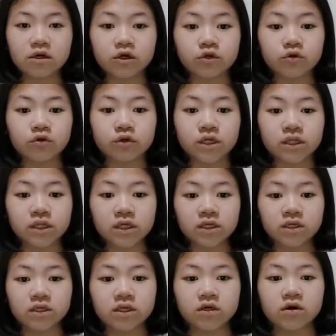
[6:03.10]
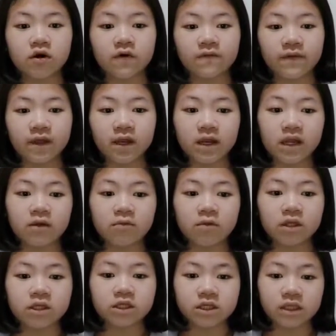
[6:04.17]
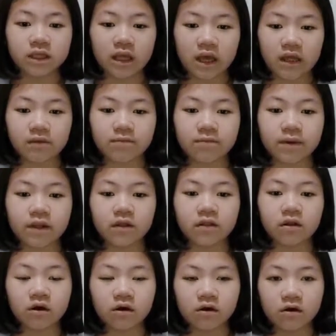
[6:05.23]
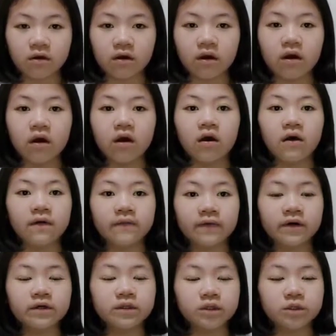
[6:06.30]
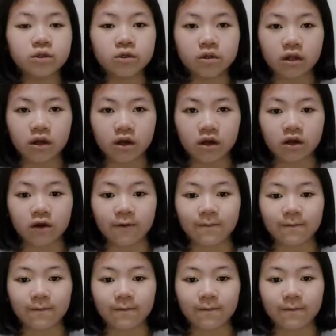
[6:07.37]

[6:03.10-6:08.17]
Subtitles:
or to return the coffin in which it had been locked for so long.